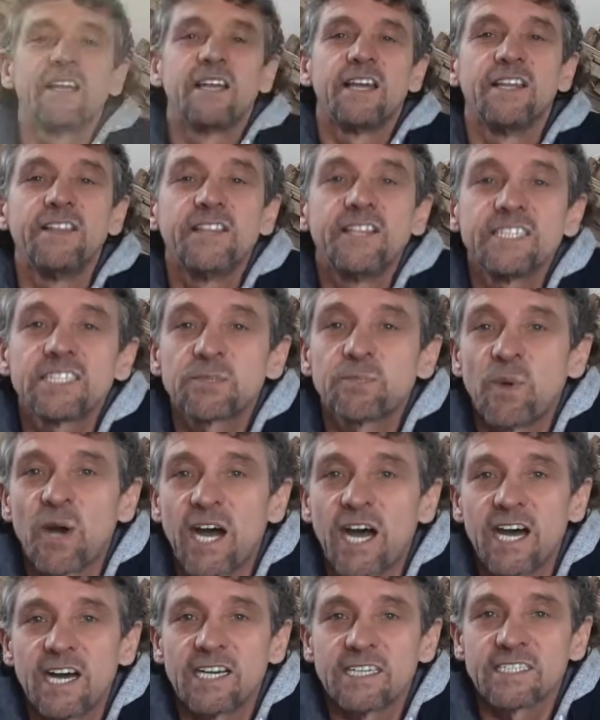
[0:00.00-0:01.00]
In this
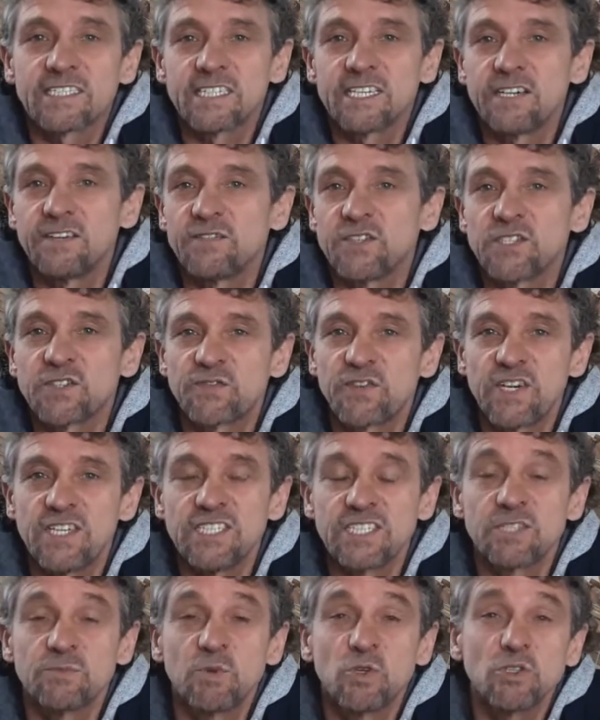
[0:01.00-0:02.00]
part, I see if it's
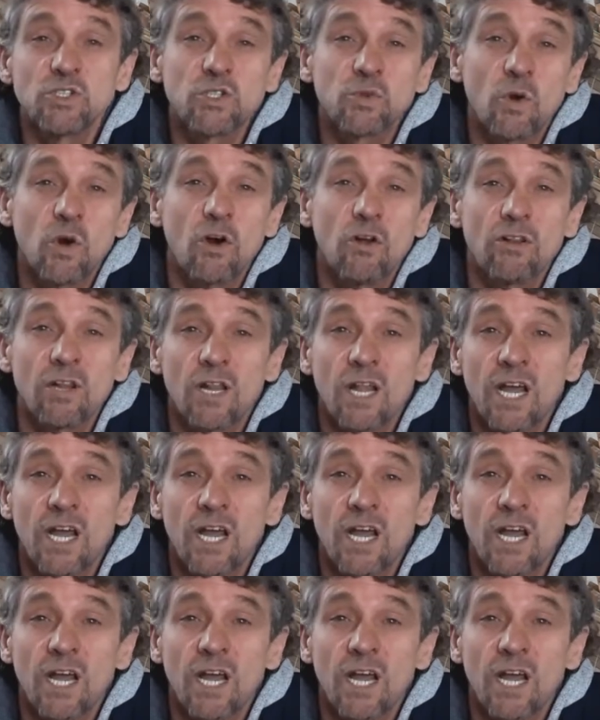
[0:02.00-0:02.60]
feasible to all the